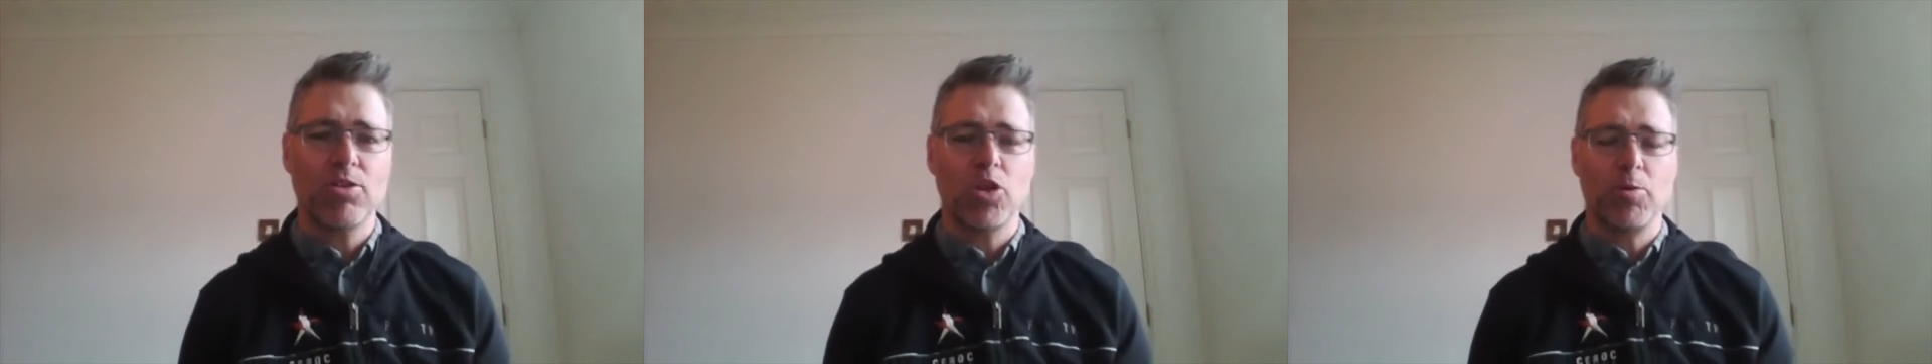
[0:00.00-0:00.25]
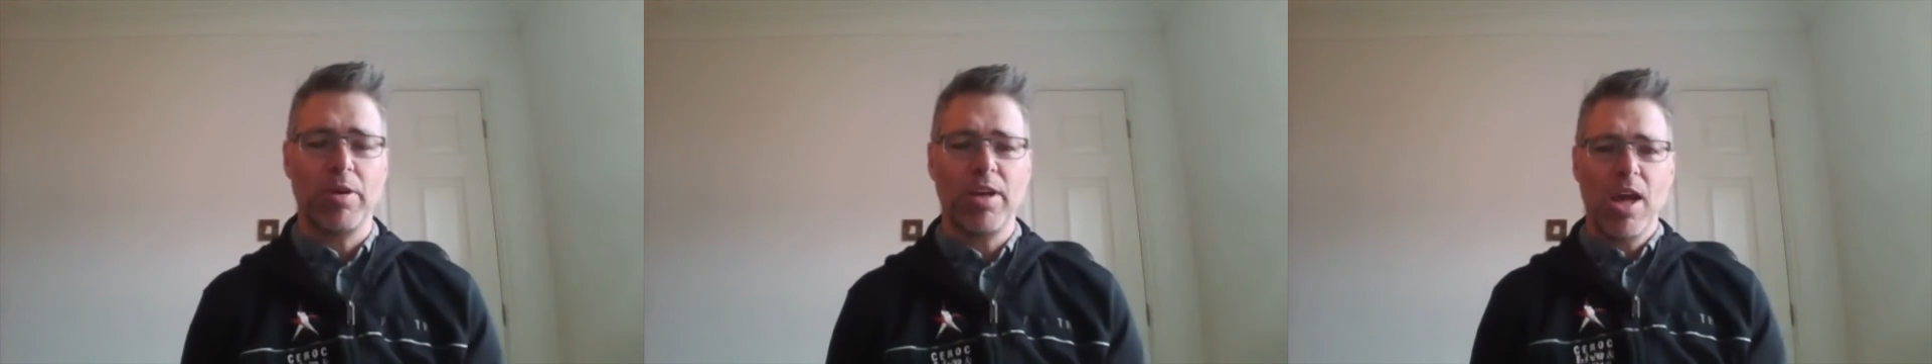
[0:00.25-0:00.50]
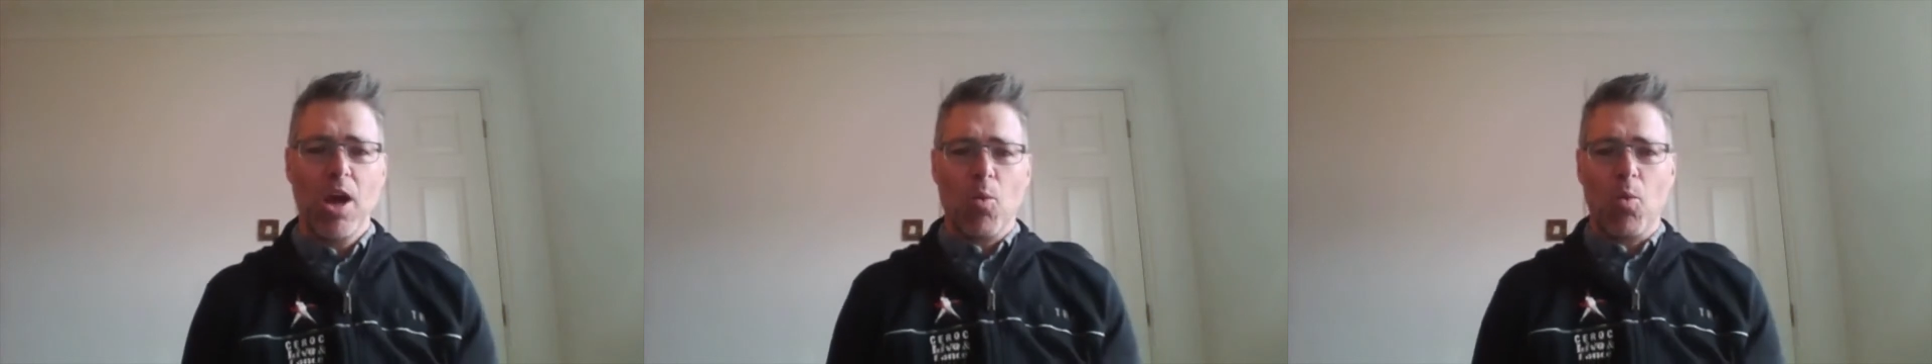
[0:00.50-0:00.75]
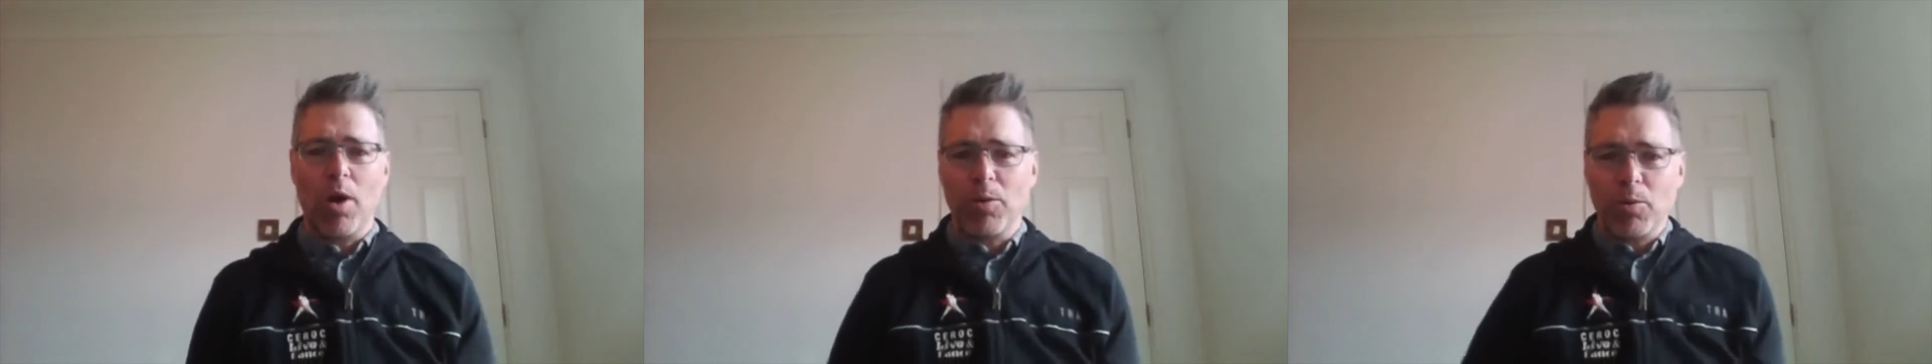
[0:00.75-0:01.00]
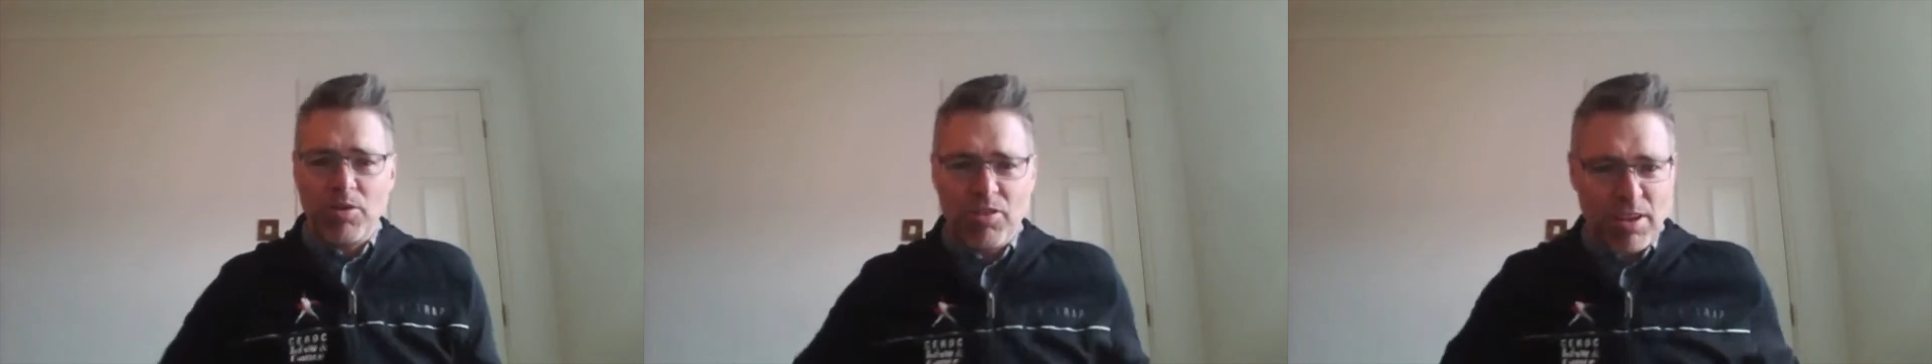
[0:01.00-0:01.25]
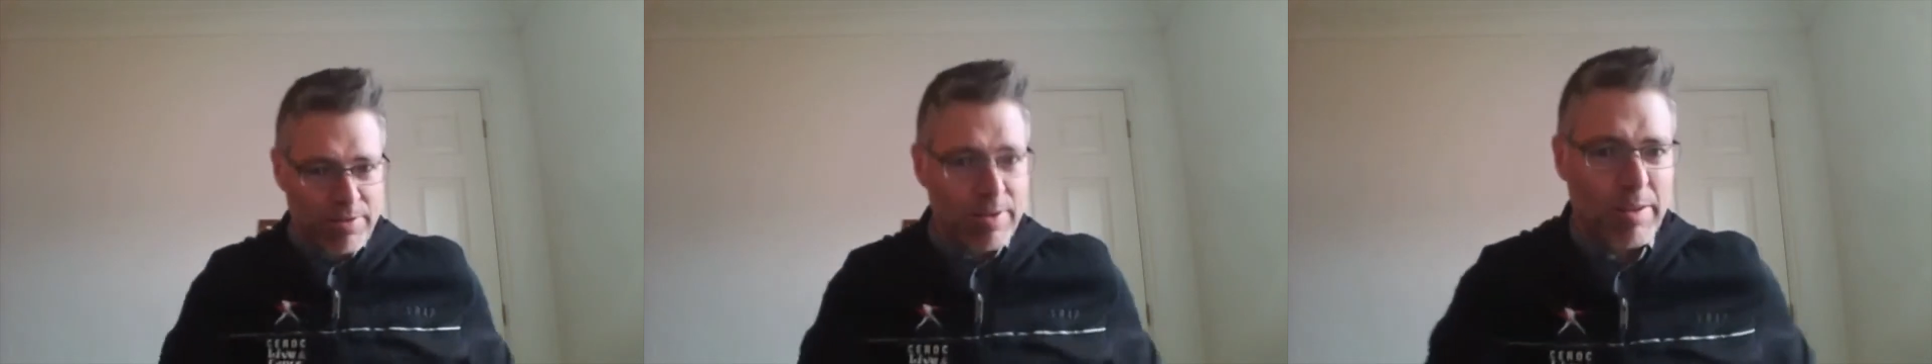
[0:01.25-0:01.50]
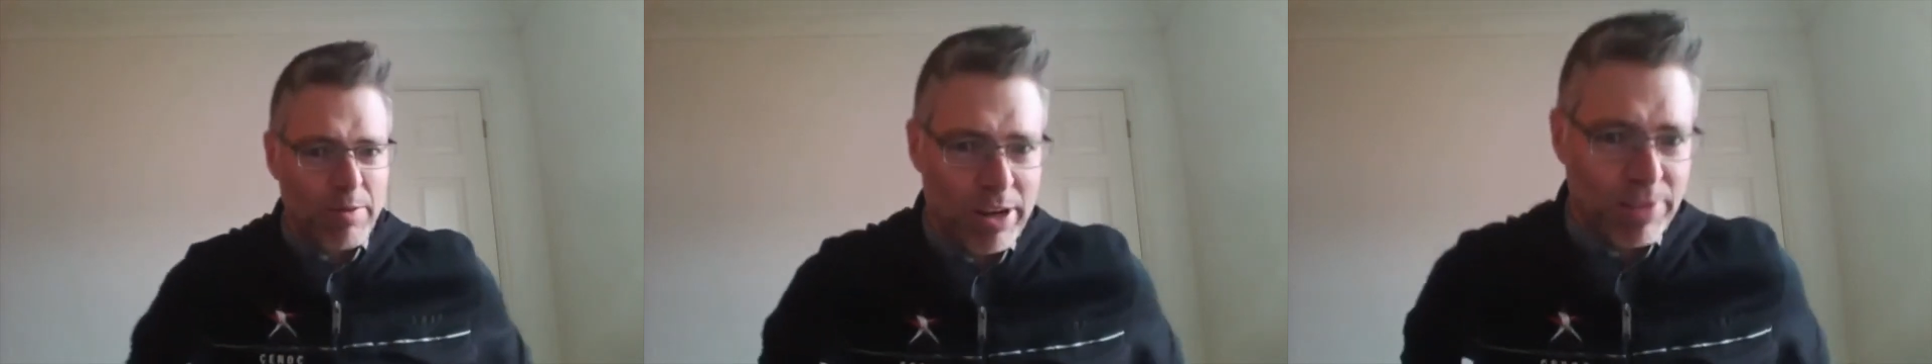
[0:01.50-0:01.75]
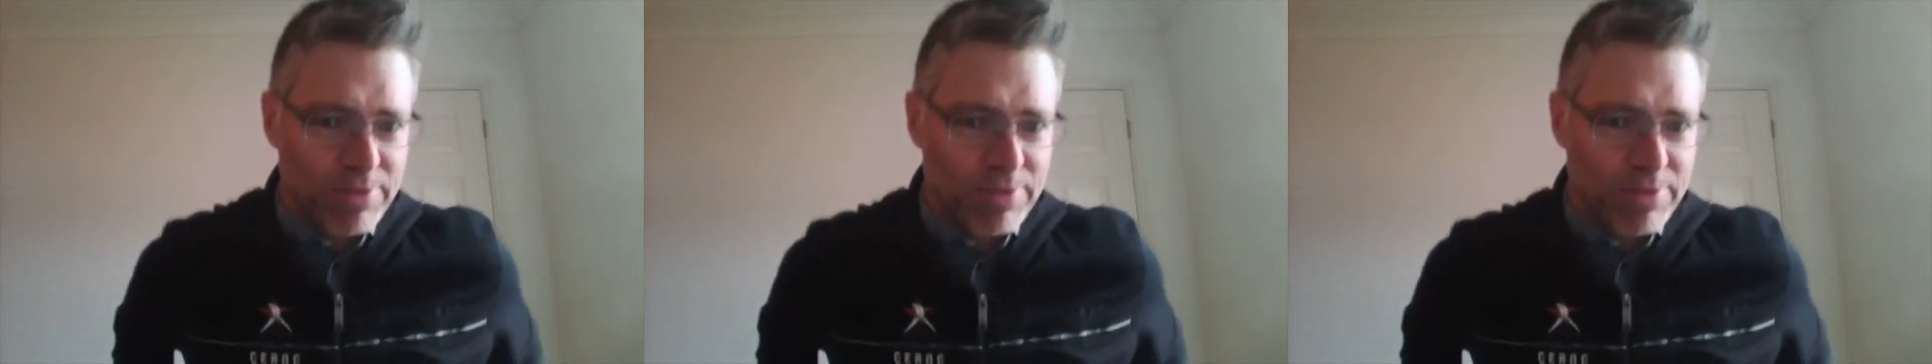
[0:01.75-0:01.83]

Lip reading: to me. One was that, ready